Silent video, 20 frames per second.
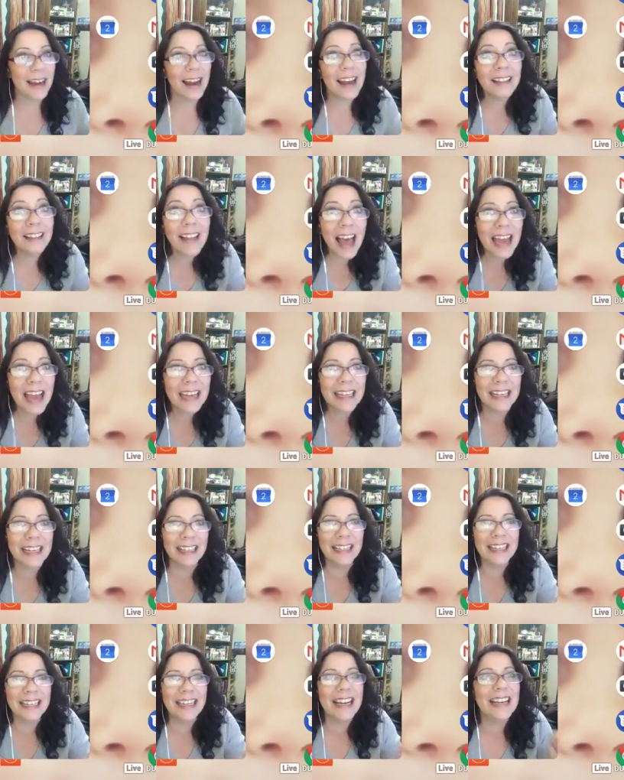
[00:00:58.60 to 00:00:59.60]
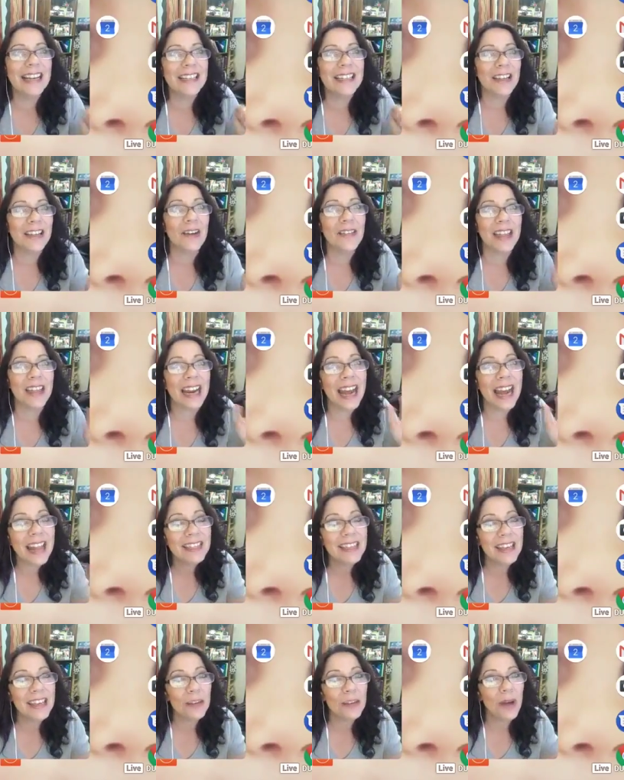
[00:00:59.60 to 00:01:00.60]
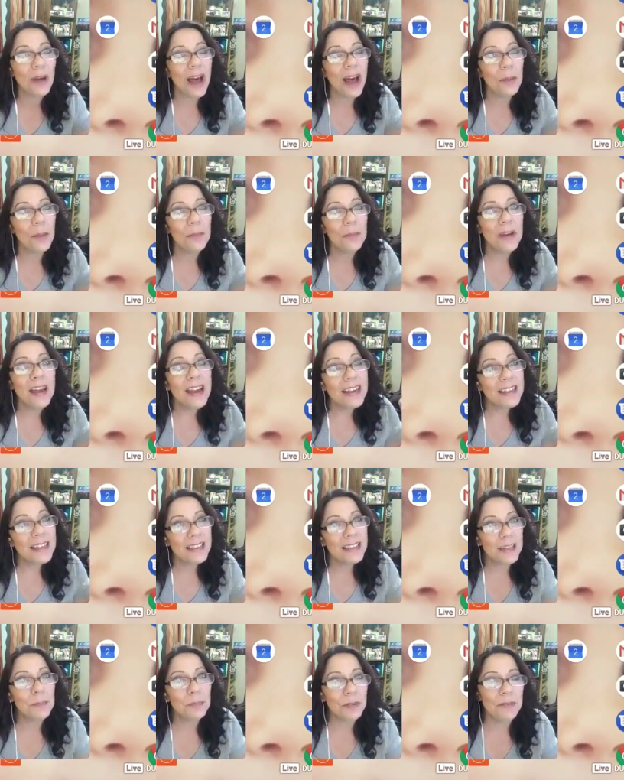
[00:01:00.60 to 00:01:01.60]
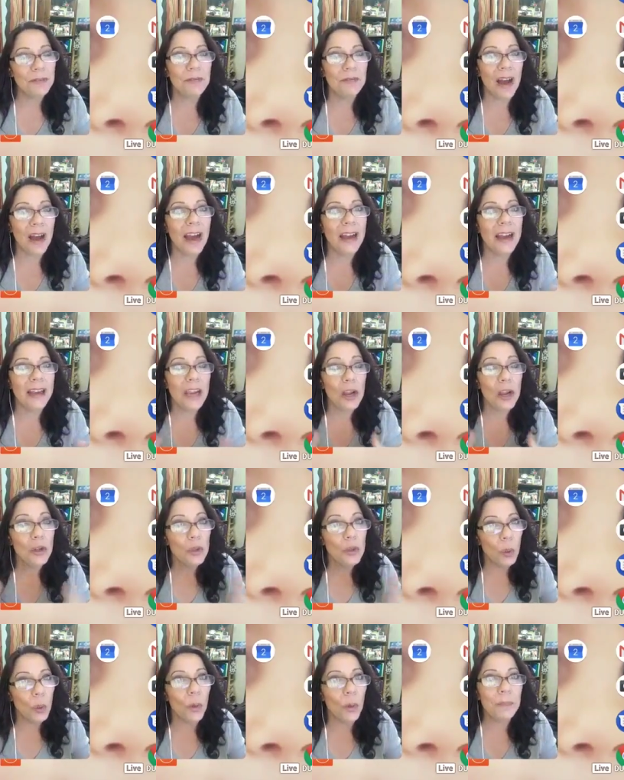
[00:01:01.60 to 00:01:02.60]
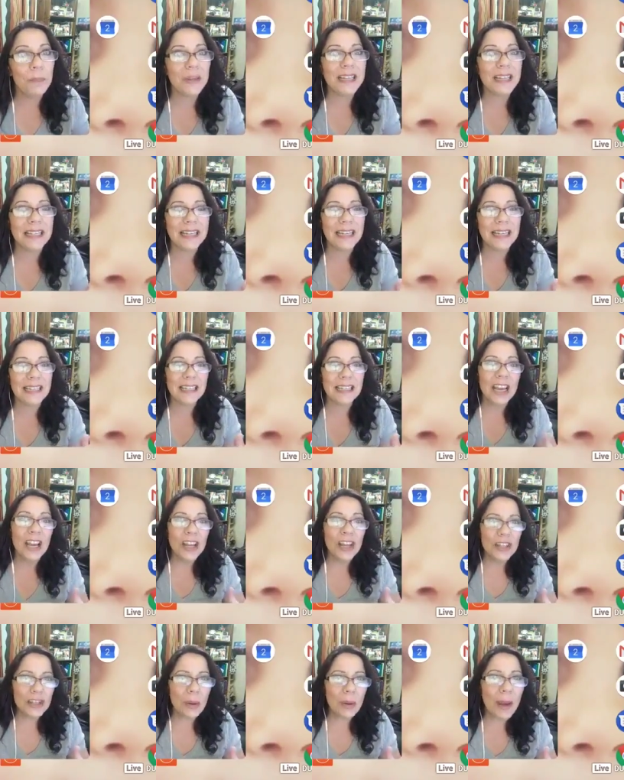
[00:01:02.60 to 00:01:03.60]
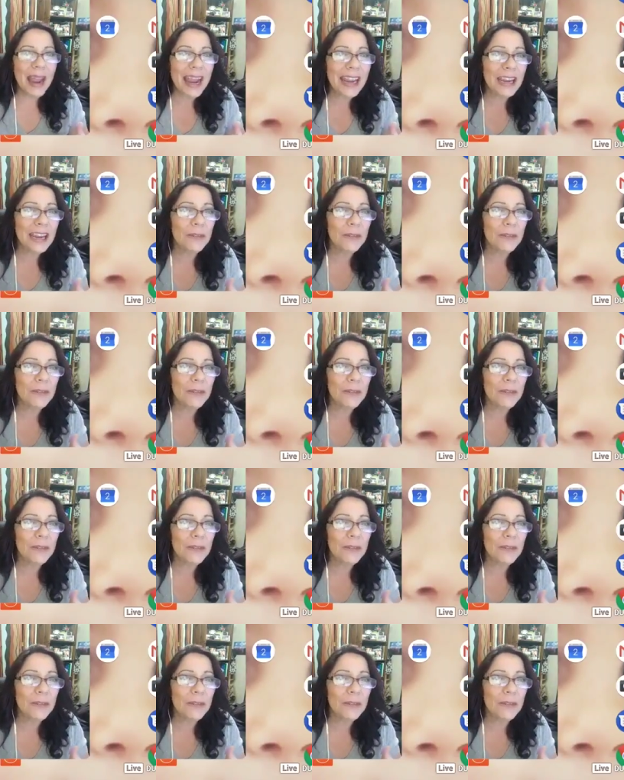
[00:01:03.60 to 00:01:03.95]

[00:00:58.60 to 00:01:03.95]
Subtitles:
like, so that I think will help simplify your business. So hey,